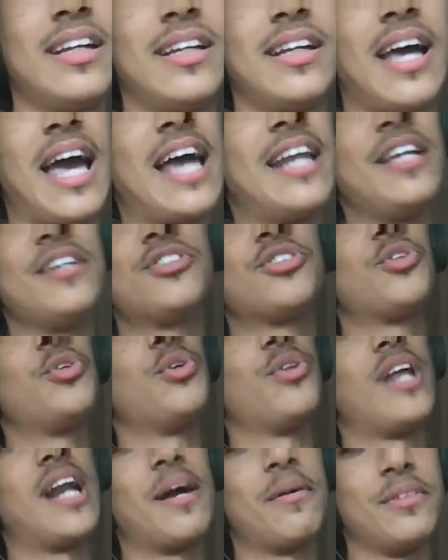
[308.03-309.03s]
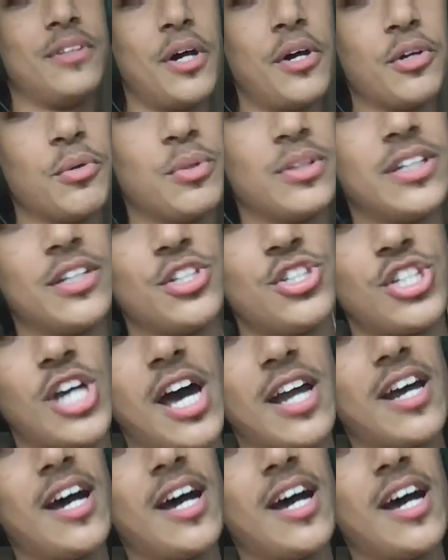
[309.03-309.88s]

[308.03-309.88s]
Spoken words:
any school that I would go to would get shot